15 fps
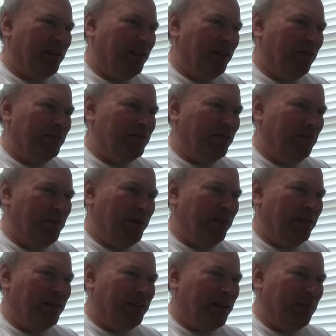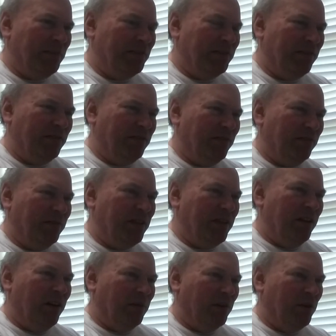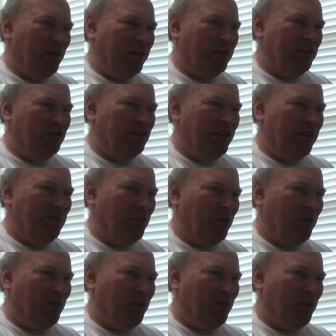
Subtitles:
and he also appeared in an episode of According to Jim.